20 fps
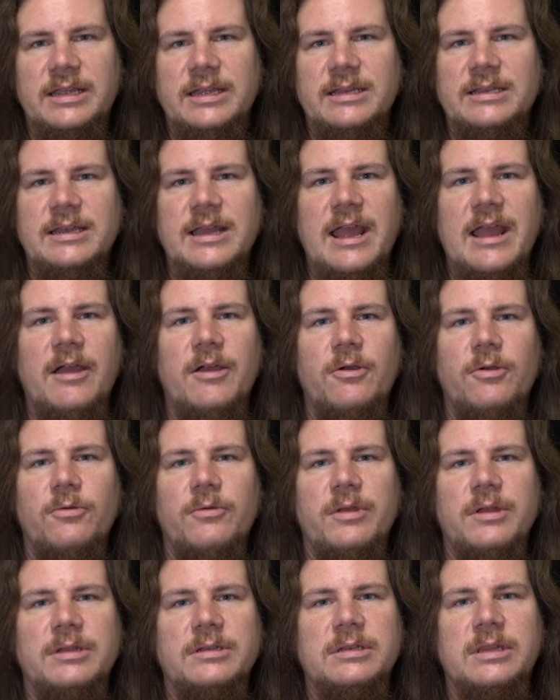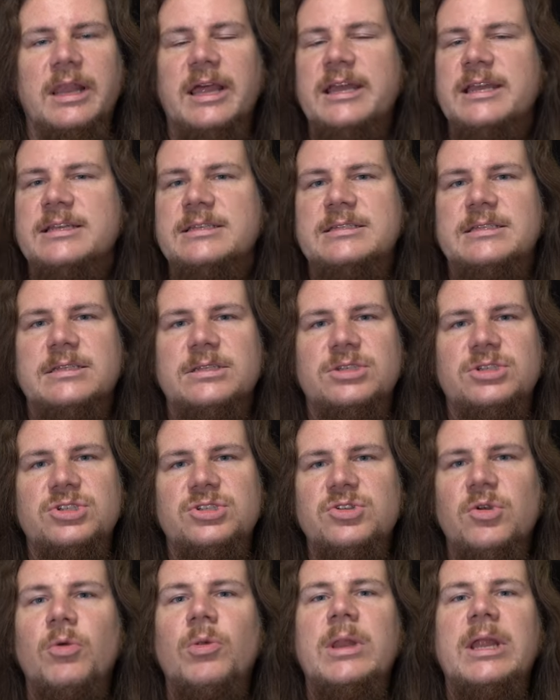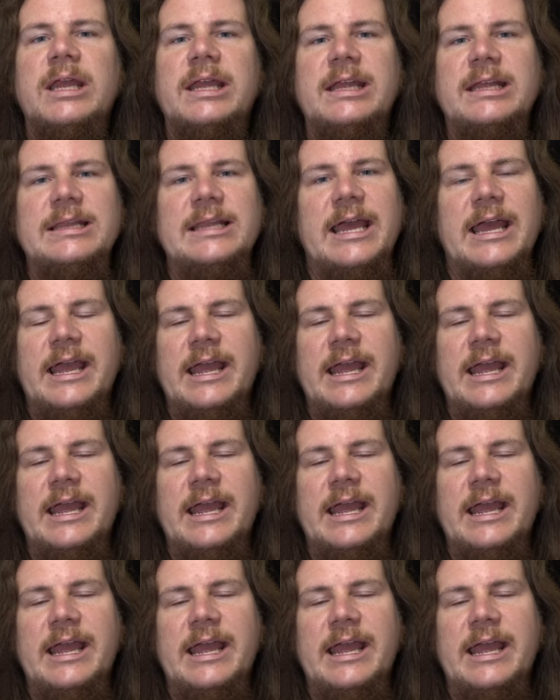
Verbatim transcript: It now lays solely in the